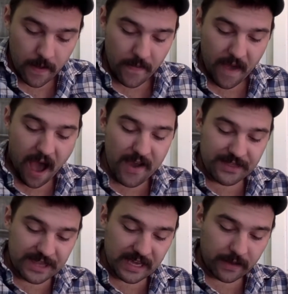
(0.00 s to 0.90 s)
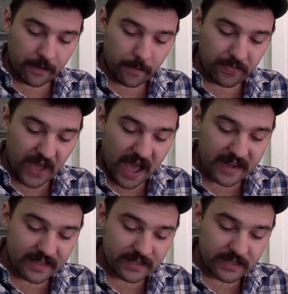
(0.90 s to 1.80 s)
I think that
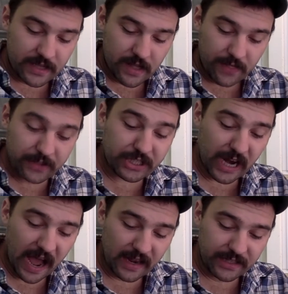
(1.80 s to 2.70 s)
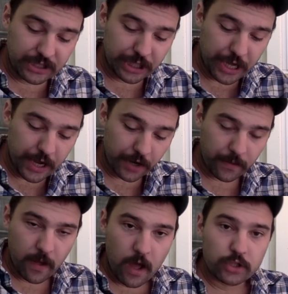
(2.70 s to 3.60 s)
is the challenge here,
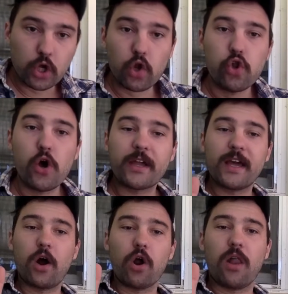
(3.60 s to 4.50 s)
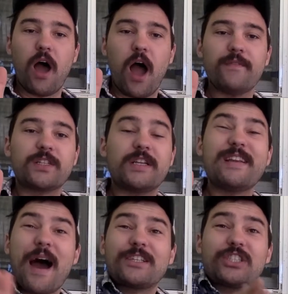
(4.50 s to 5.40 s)
to look at our lives and to
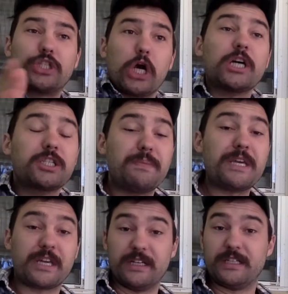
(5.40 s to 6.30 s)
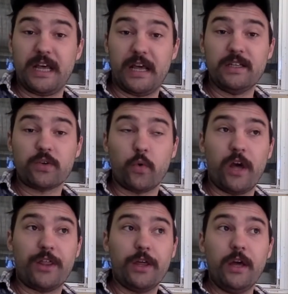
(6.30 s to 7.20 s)
not just be content with
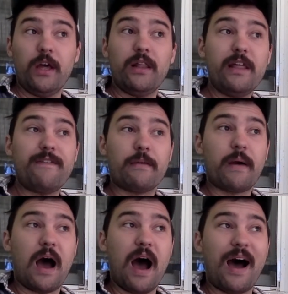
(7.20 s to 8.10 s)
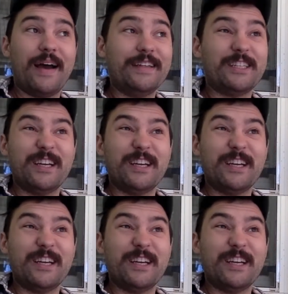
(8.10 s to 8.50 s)
leaving behind